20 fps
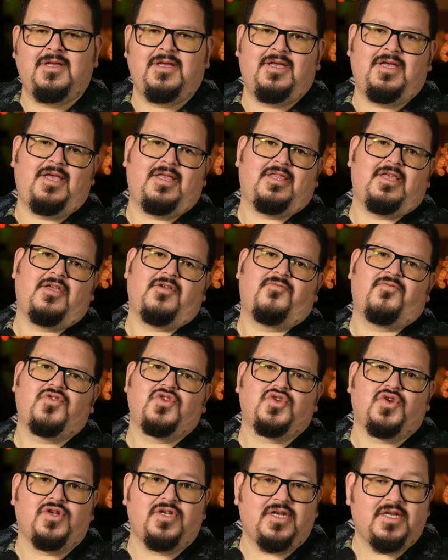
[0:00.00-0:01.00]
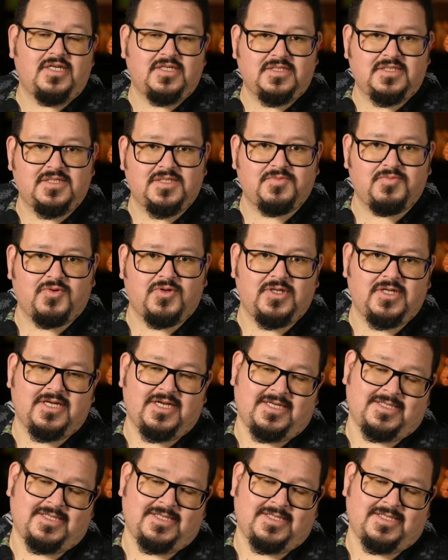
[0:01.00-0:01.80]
Hey, thank you for joining us this morning.